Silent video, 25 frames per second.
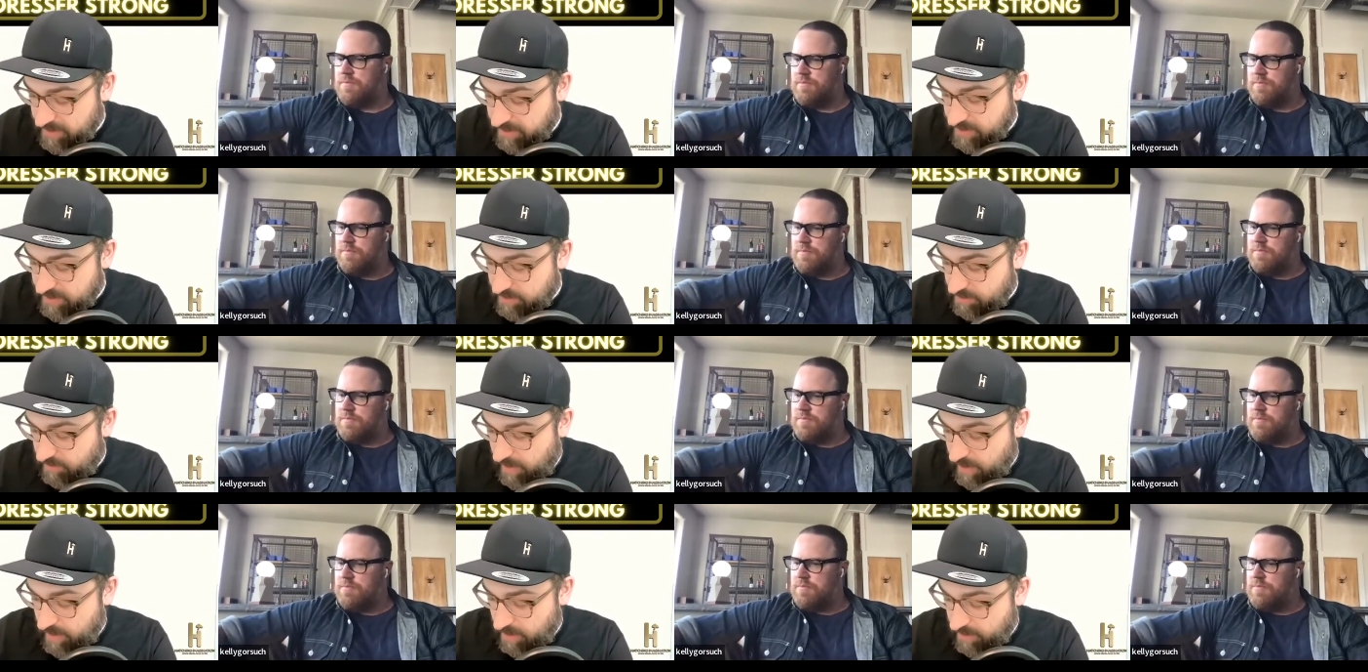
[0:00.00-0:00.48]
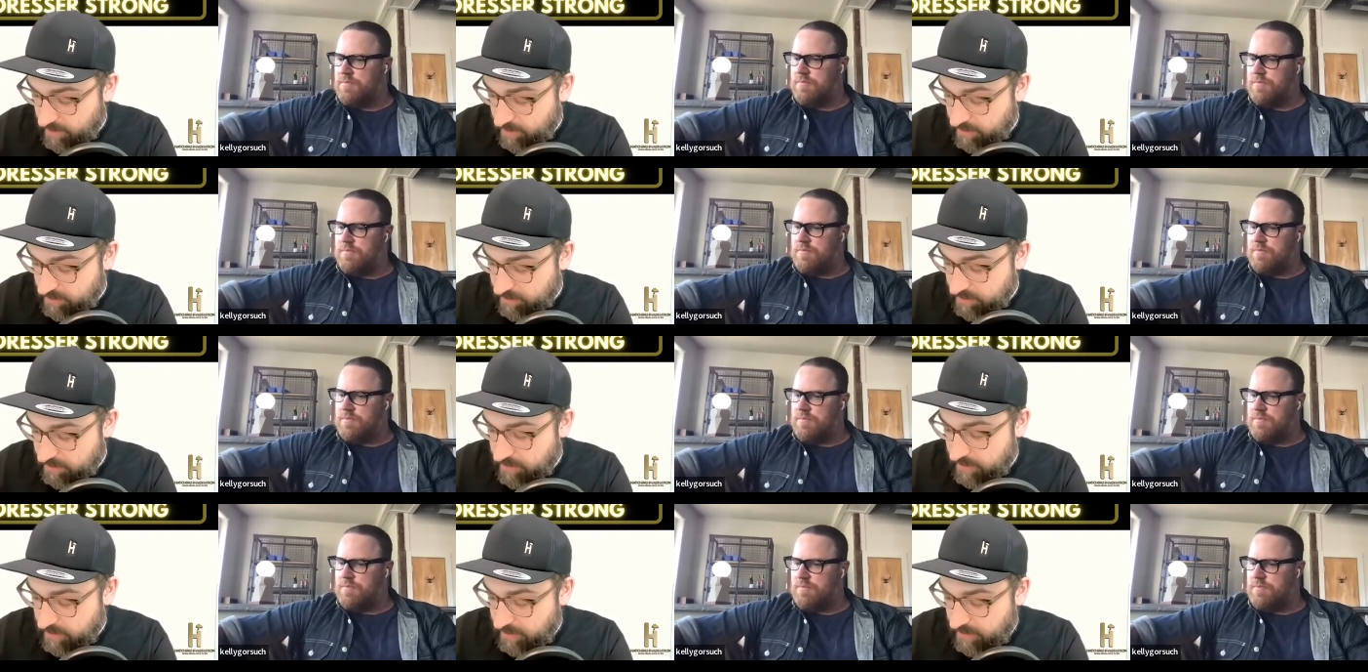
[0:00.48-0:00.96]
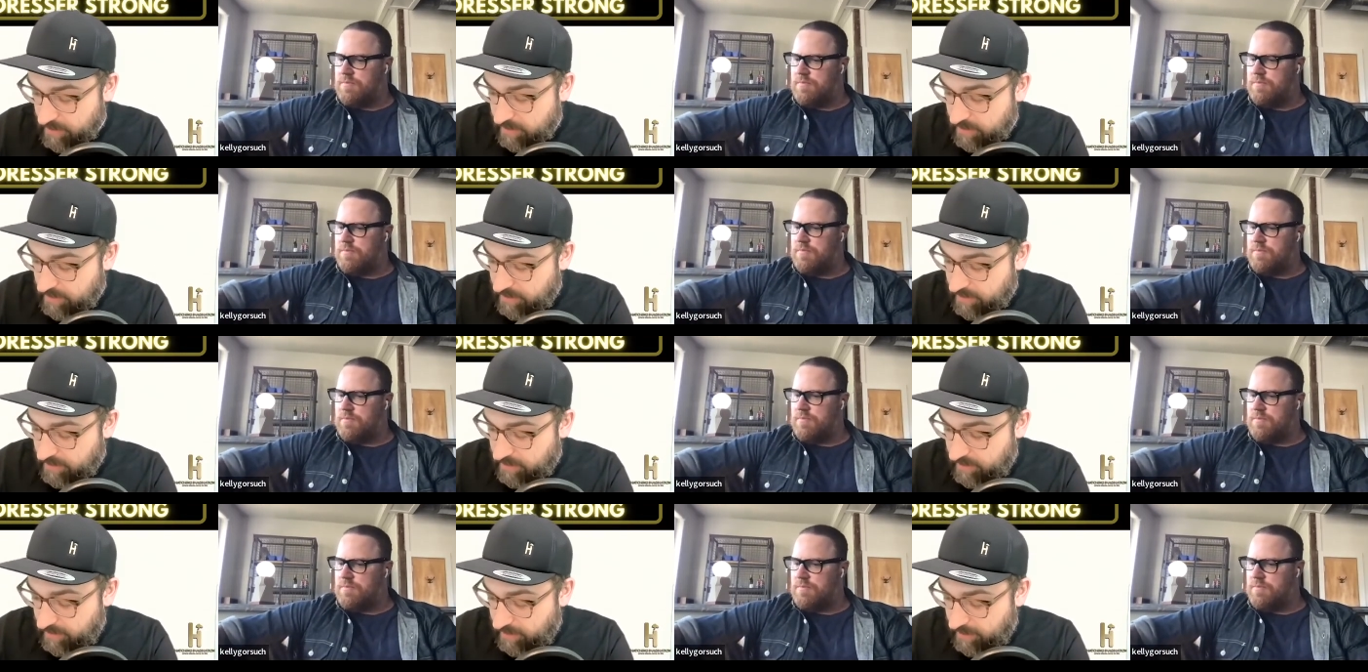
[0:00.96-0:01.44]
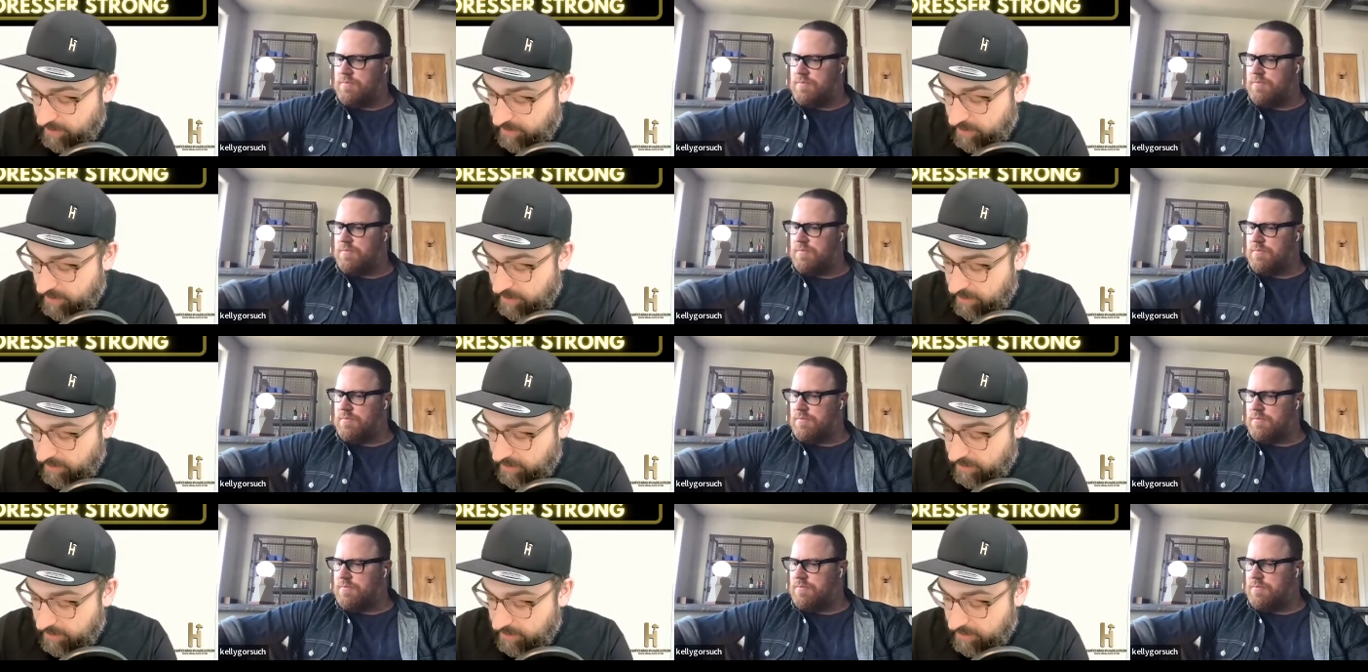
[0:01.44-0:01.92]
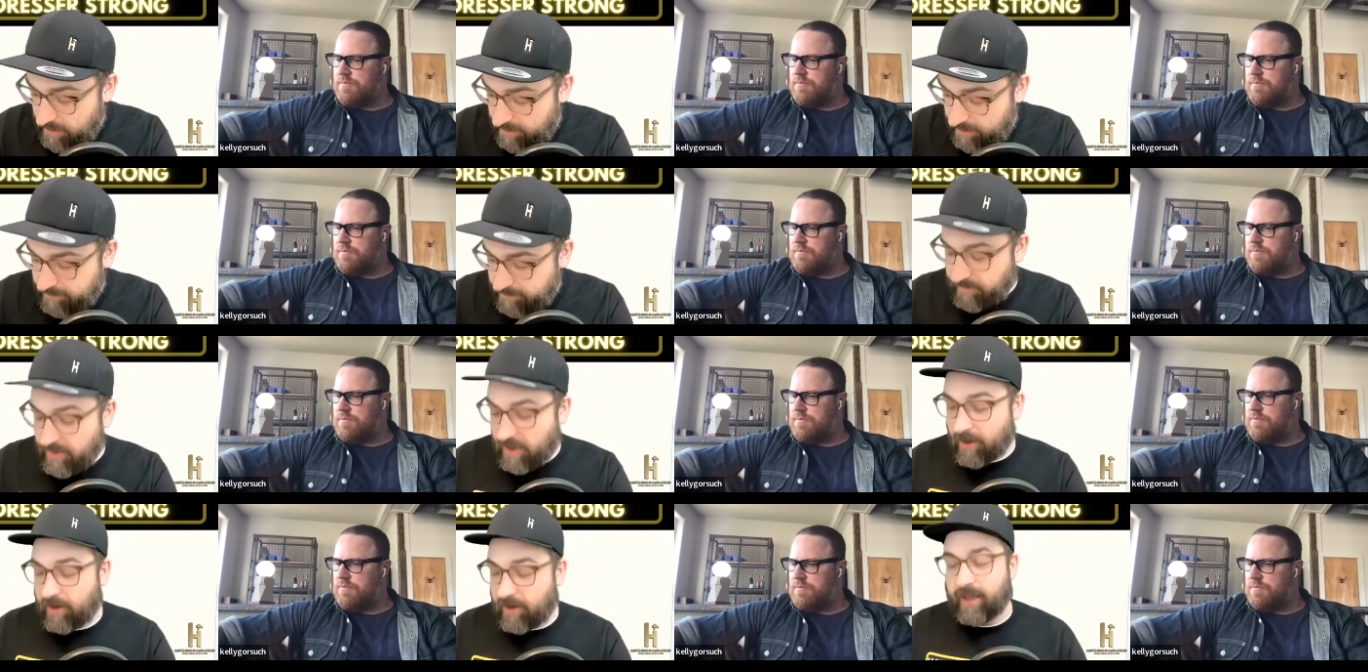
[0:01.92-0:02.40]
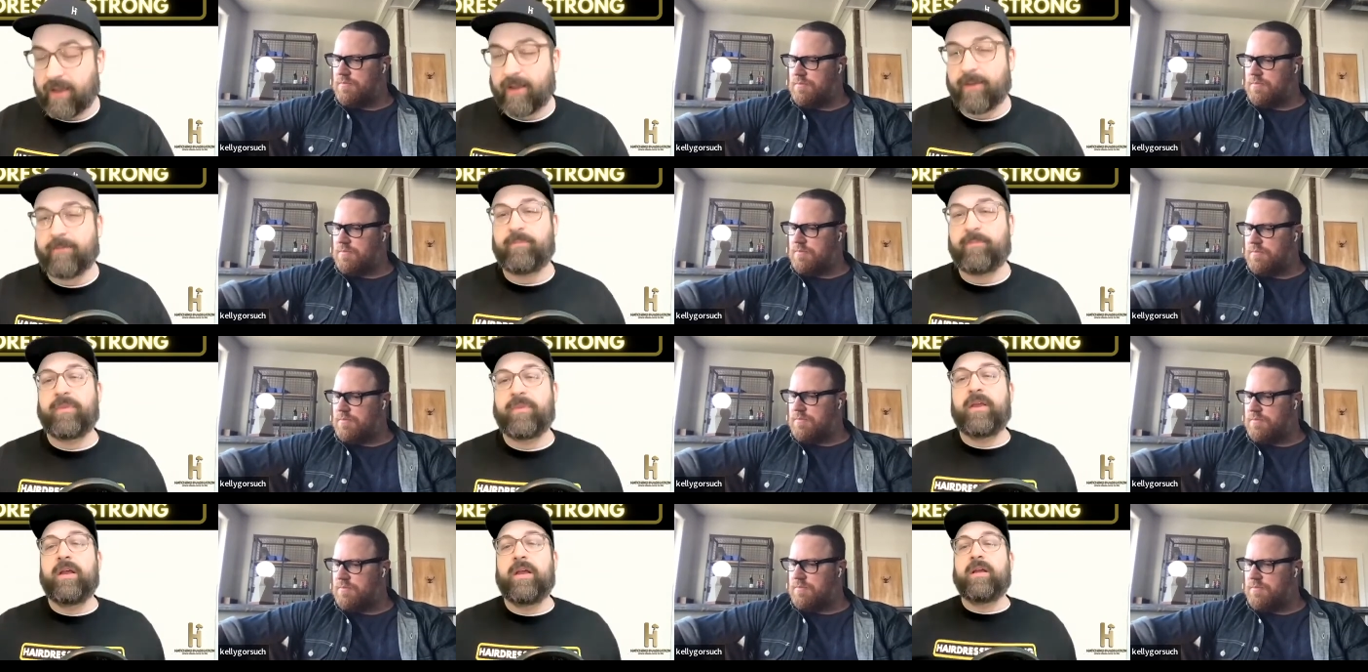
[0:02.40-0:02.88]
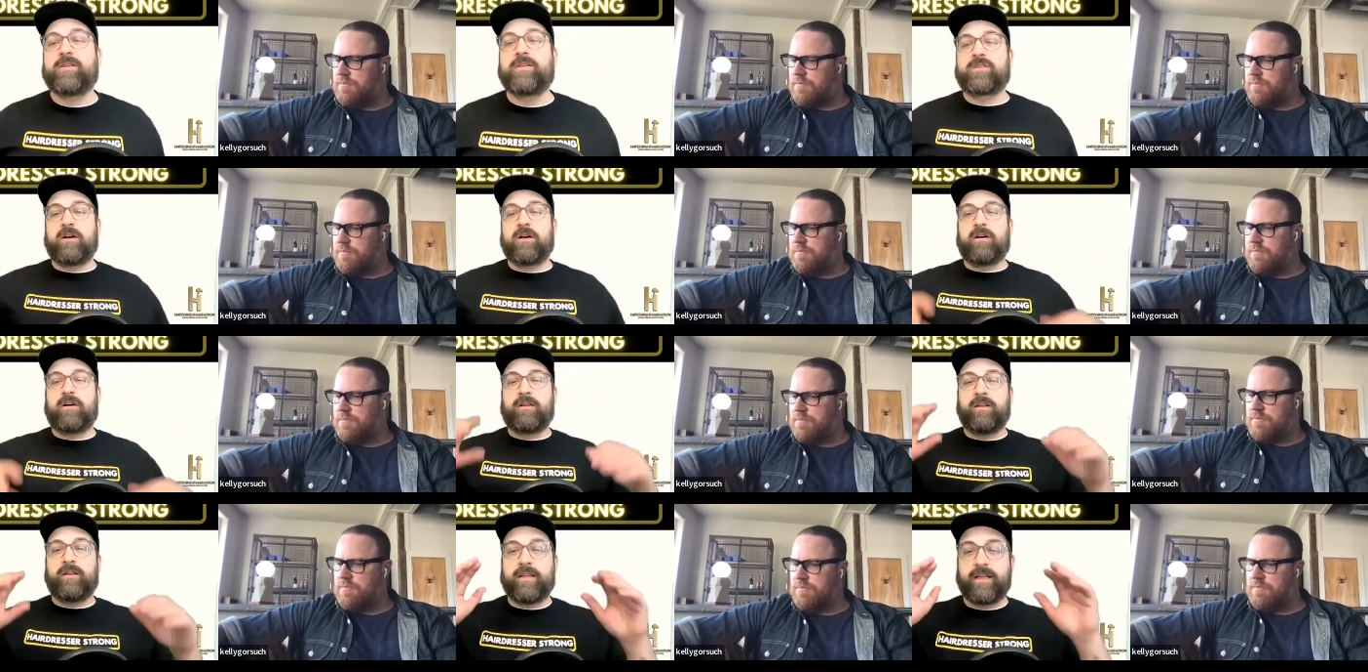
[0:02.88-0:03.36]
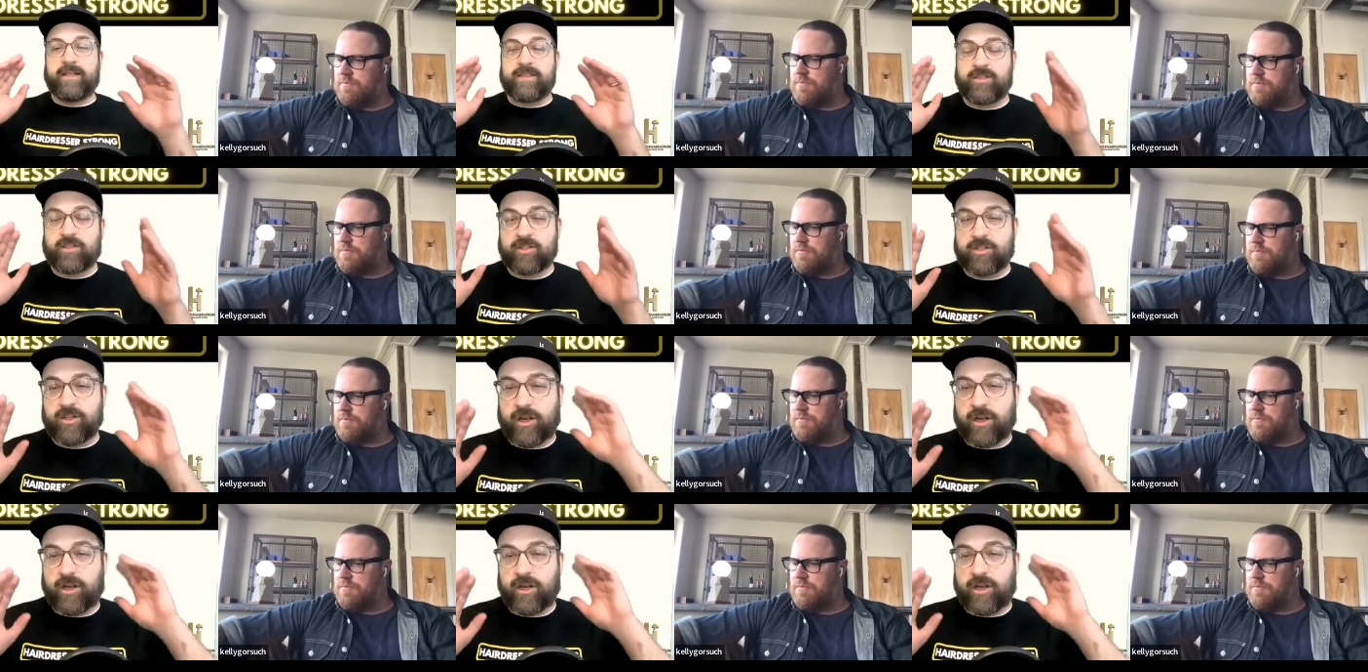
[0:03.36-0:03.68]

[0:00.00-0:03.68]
Speaker 1: model. Uh, okay, so let's jump.